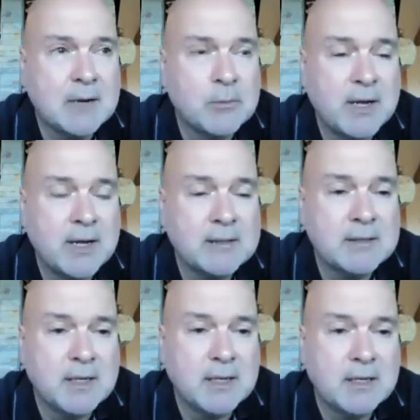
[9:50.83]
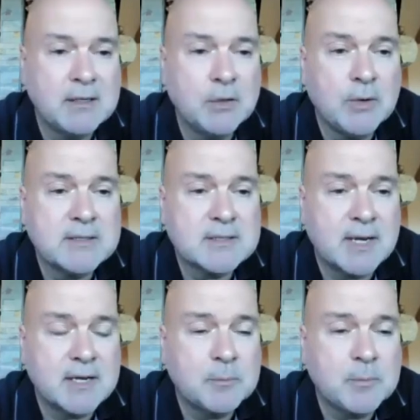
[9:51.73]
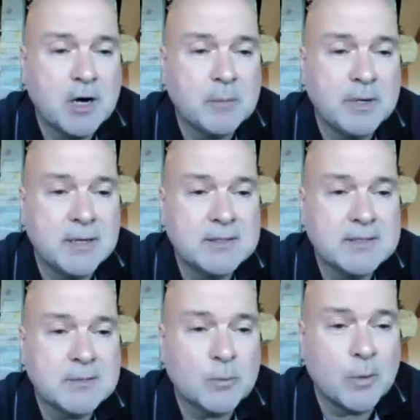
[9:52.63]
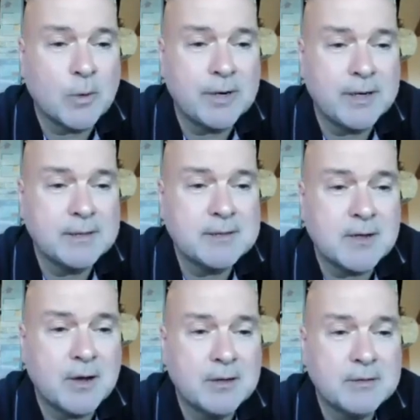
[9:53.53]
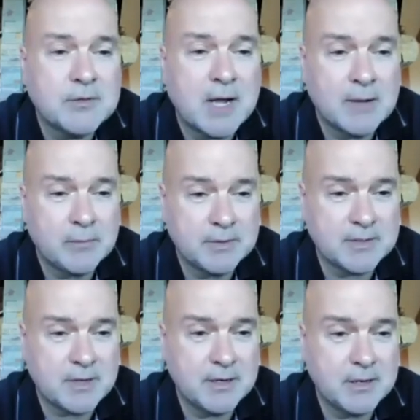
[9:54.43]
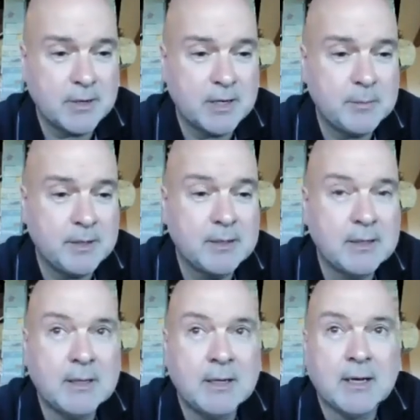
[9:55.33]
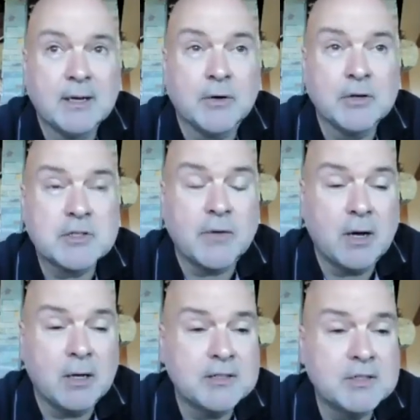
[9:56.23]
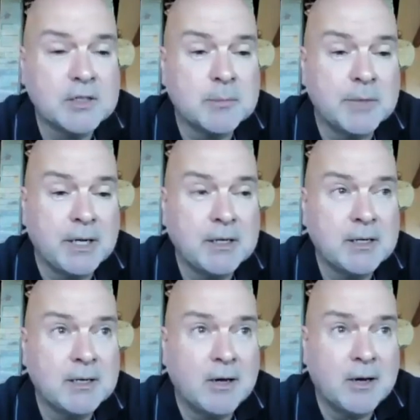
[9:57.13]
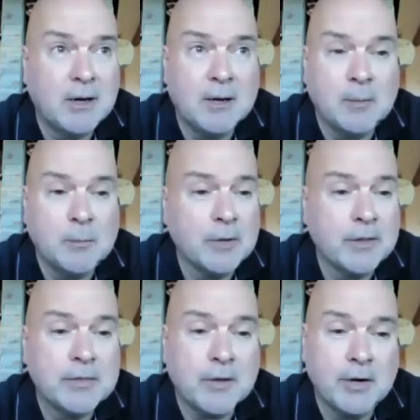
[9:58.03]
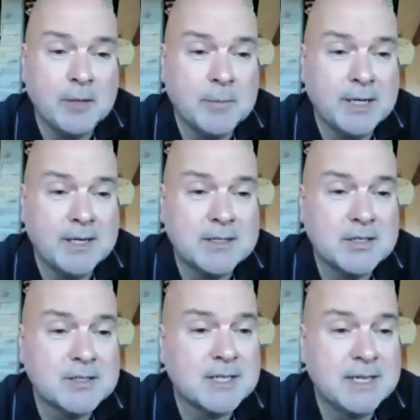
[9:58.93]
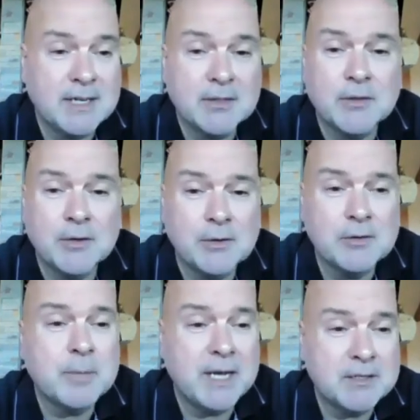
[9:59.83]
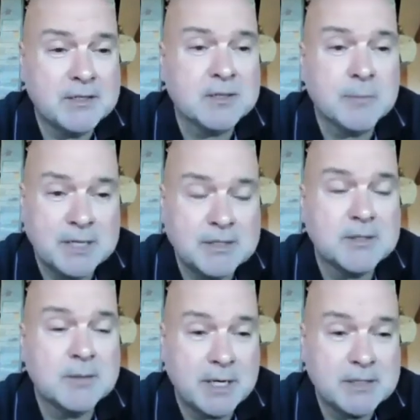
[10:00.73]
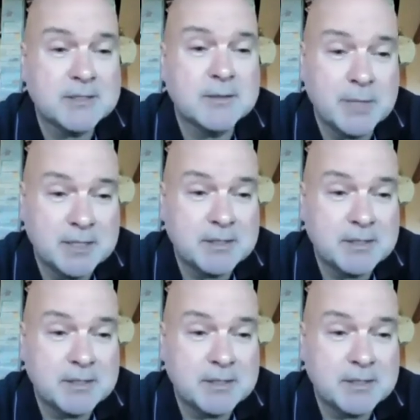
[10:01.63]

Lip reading: read the U.S. State Department's warnings on travel to Saudi Arabia. First of all, it took me more than 30 minutes just to get through the pages and pages and pages and pages of